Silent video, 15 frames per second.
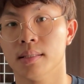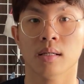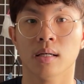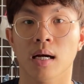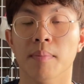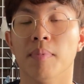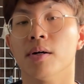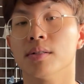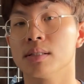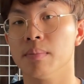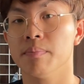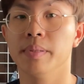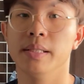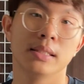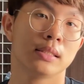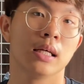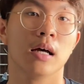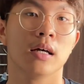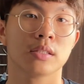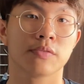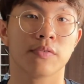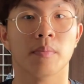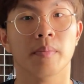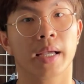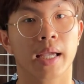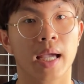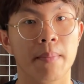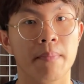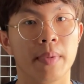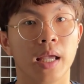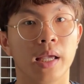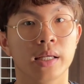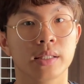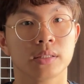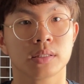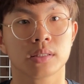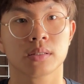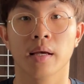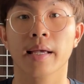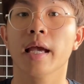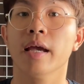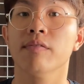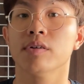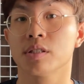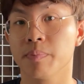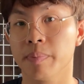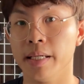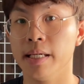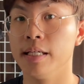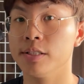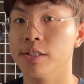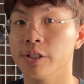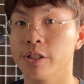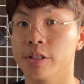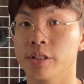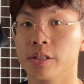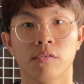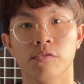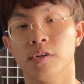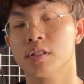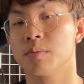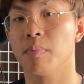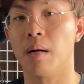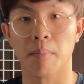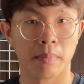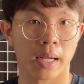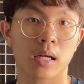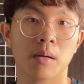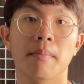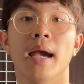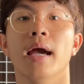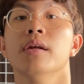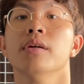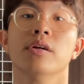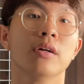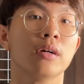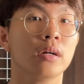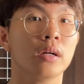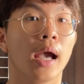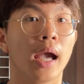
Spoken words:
I bought some pizzas for my campmates, gave a speech, fist bumped my commander,